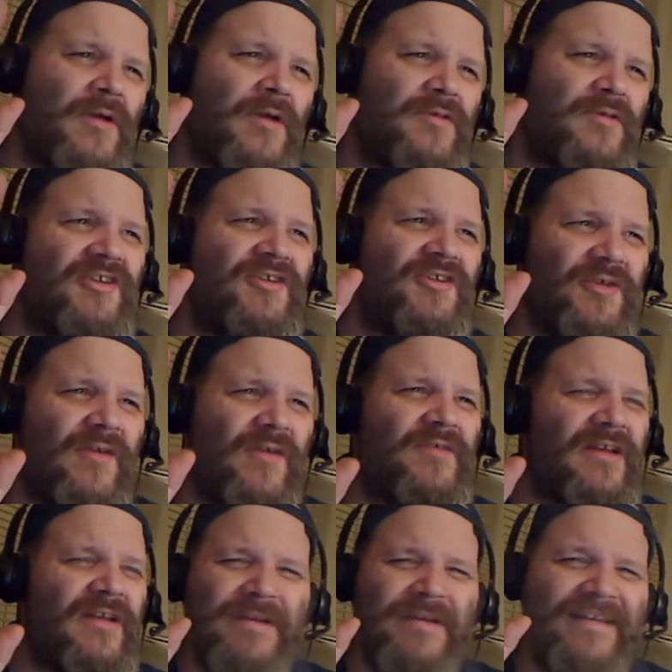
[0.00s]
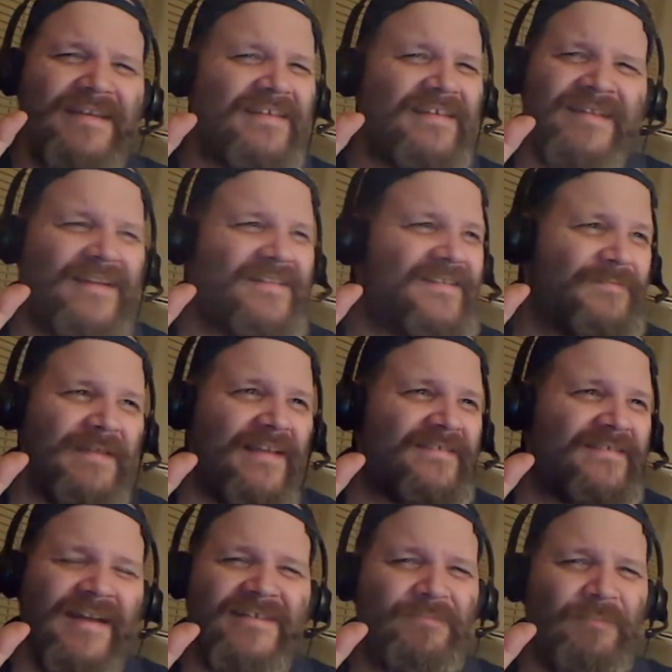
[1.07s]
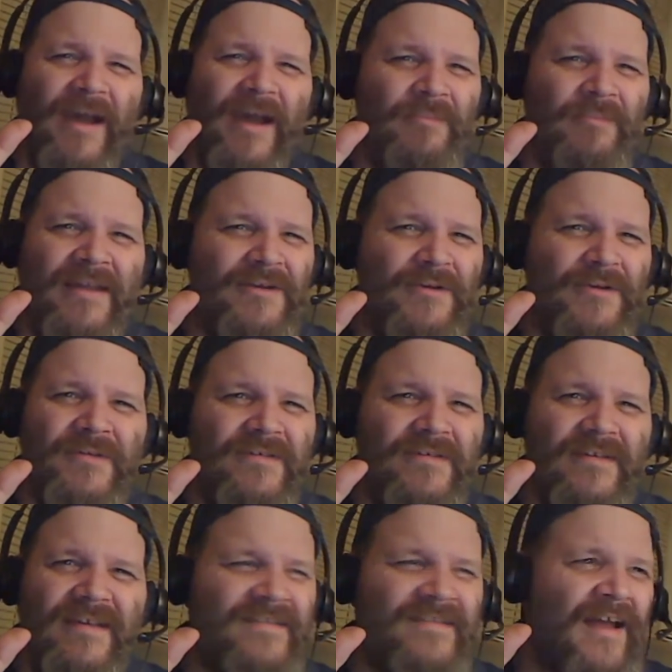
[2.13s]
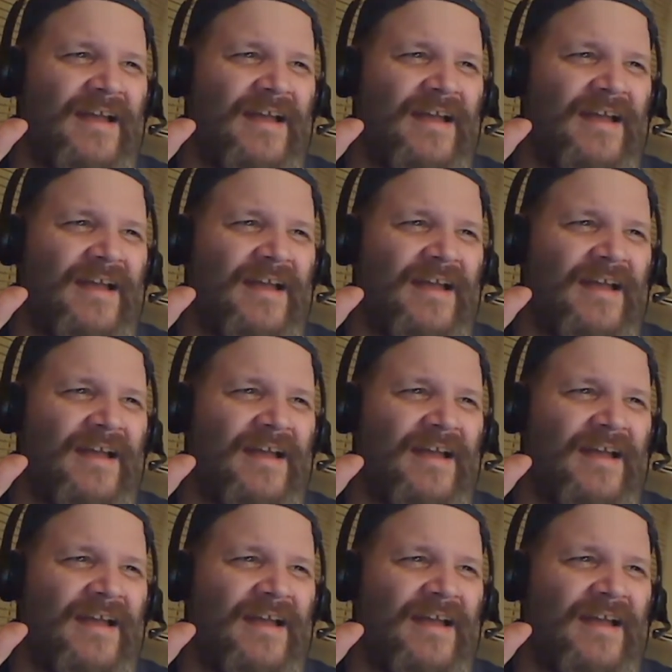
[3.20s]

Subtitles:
she deserved it, but that's not Spider-Man, dude. It's not.